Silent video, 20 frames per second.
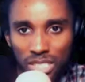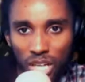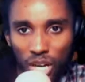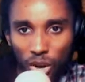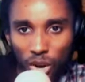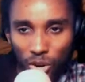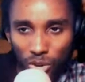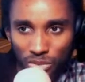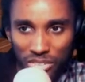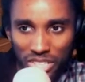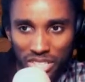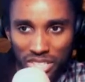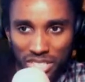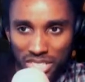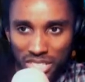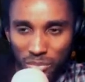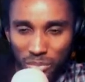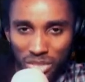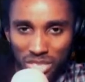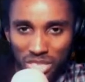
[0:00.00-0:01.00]
Oh, this is
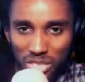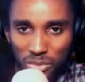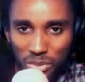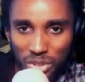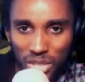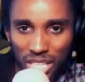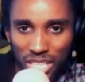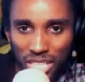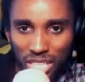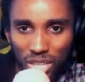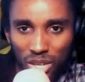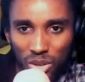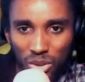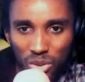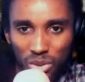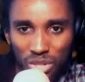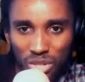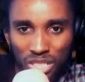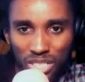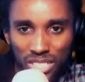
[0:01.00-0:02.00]
the principal.
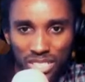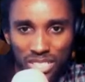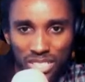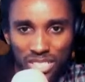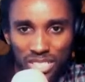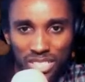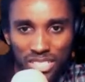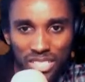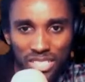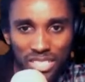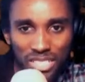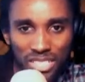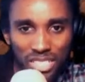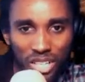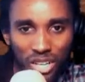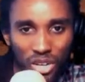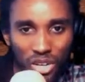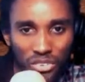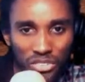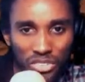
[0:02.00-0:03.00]
Hello.
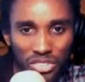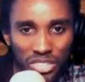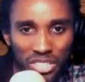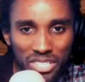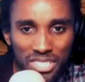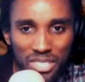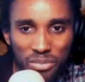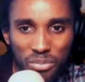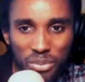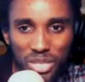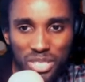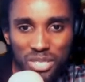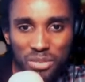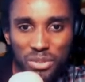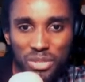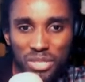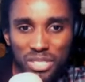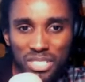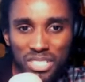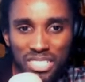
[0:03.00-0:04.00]
This is the
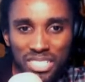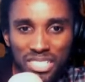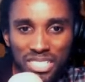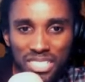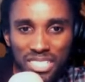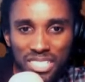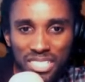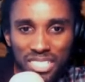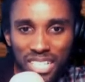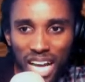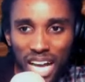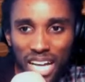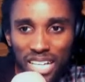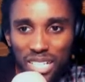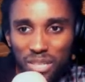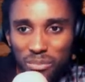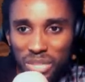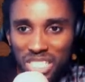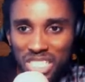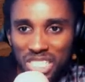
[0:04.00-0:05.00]
principal? I
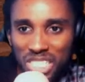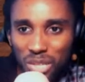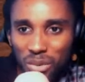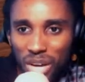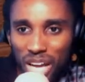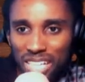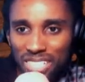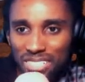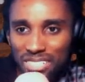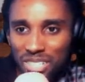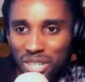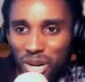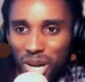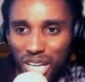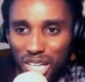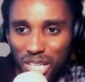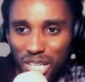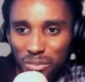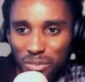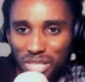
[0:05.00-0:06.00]
could beat your ass. Yo, I
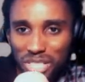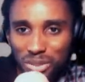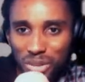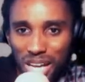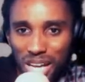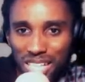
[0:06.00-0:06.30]
could beat your ass